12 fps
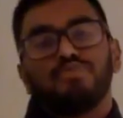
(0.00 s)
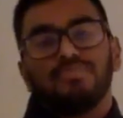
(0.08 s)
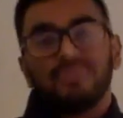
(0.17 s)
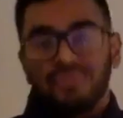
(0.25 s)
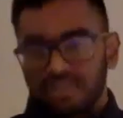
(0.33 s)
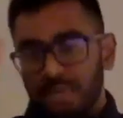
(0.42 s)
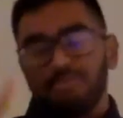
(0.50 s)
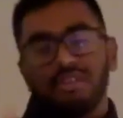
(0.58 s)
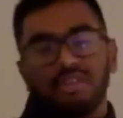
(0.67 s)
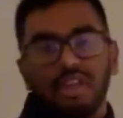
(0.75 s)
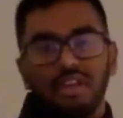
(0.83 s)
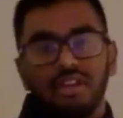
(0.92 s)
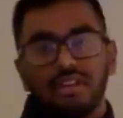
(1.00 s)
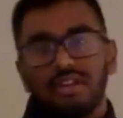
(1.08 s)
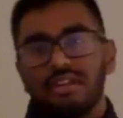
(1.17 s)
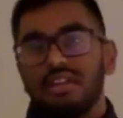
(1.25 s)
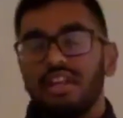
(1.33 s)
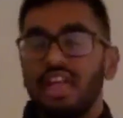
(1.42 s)
Step 3,
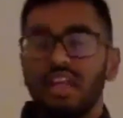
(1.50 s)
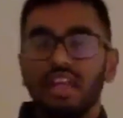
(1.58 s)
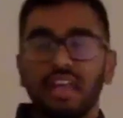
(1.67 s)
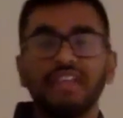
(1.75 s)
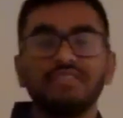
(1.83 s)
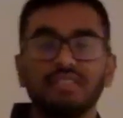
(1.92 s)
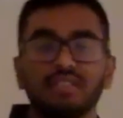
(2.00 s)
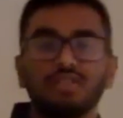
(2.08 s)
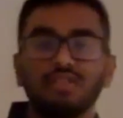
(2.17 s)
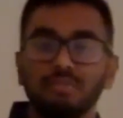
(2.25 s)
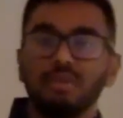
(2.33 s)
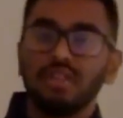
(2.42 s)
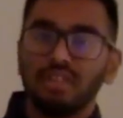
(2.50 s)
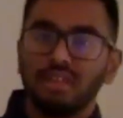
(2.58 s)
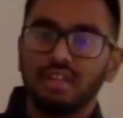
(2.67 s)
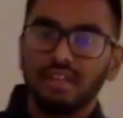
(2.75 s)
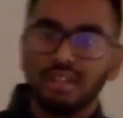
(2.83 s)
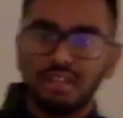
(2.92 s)
engage with your community.